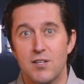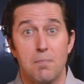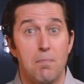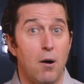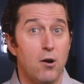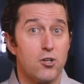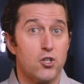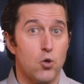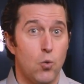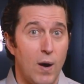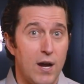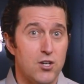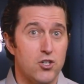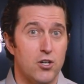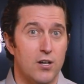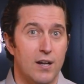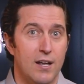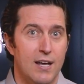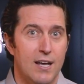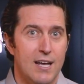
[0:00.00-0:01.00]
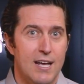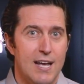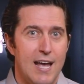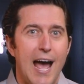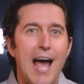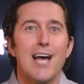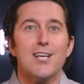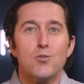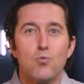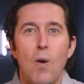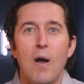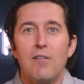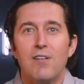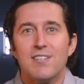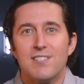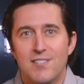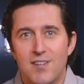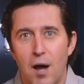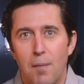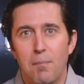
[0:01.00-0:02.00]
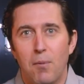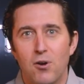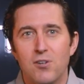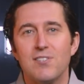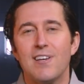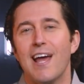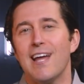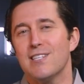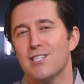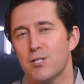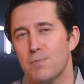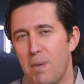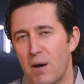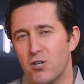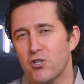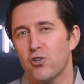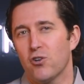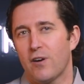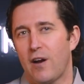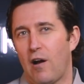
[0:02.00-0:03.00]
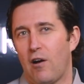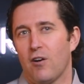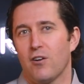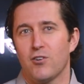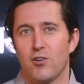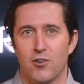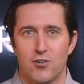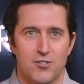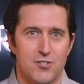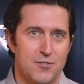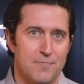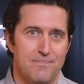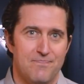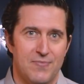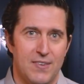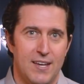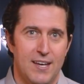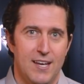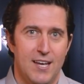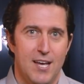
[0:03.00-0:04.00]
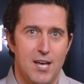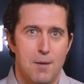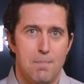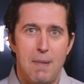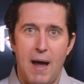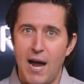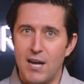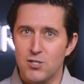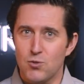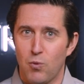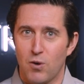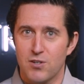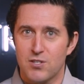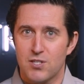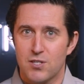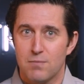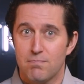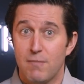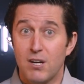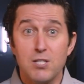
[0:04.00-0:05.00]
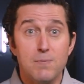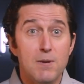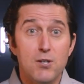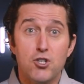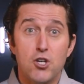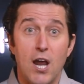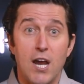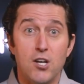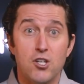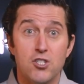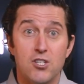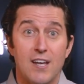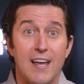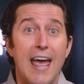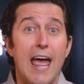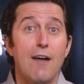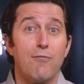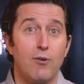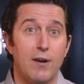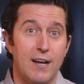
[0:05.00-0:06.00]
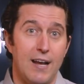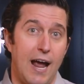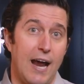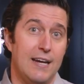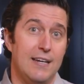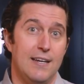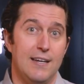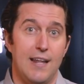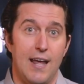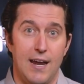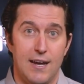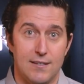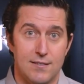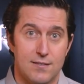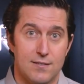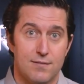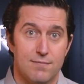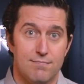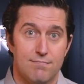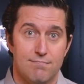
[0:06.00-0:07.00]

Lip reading: and punctuation, as well as numbers and special characters. Passwords must be changed every 90 days.